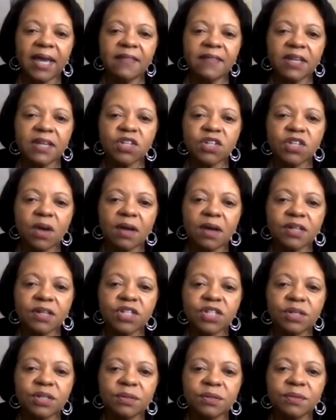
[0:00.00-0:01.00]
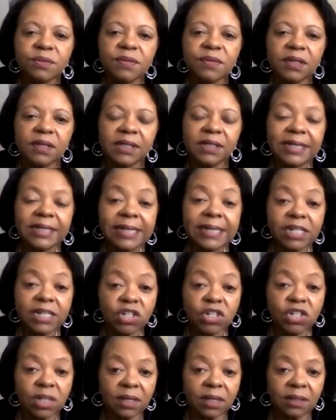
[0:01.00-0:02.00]
And they talk to the
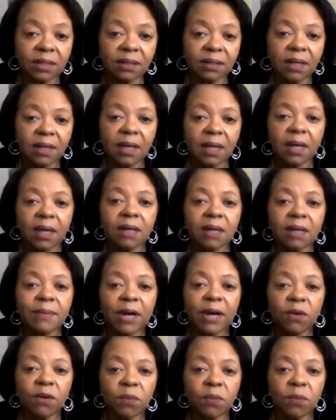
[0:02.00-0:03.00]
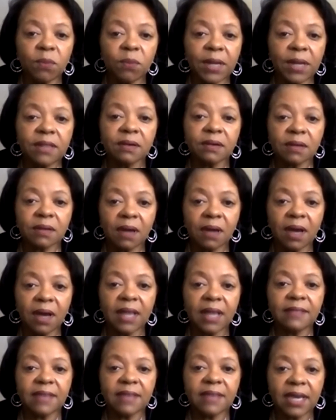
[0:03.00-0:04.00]
clinician about whether or
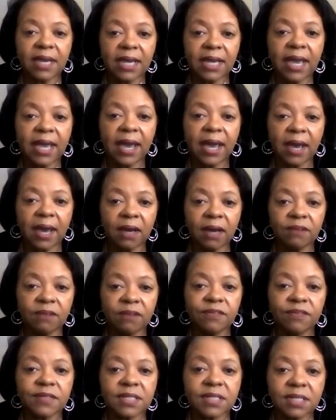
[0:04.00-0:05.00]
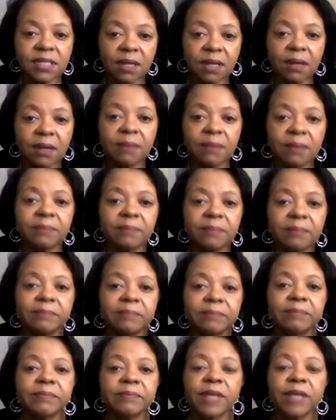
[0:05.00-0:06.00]
not they have
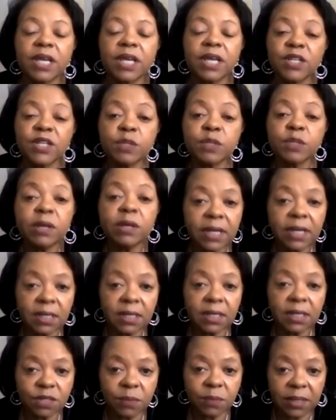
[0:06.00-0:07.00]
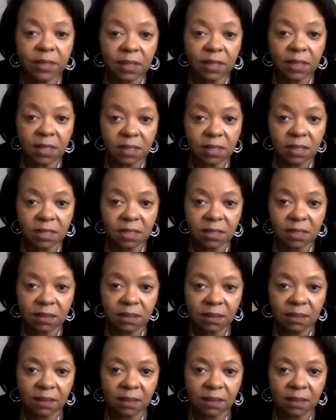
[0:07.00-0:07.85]
some experience with it.